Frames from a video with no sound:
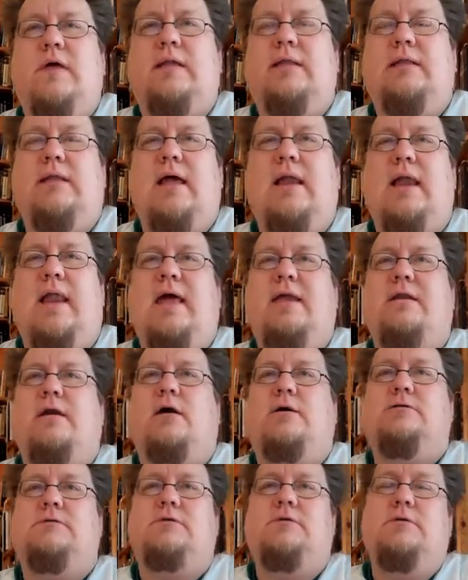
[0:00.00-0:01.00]
that led
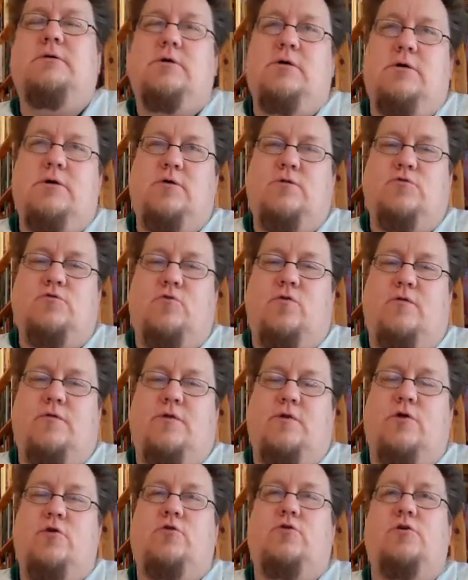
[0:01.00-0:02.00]
us to all
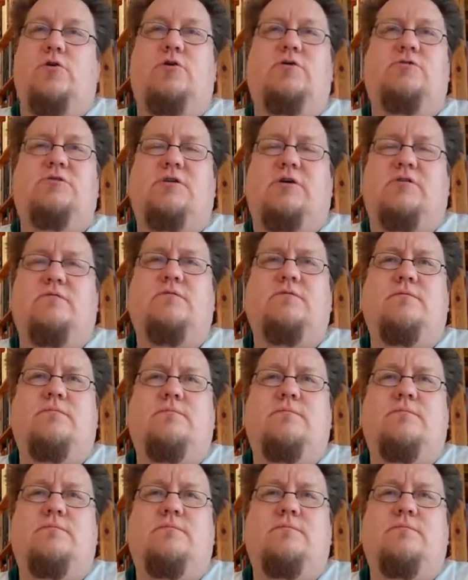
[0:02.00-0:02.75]
the good new stuff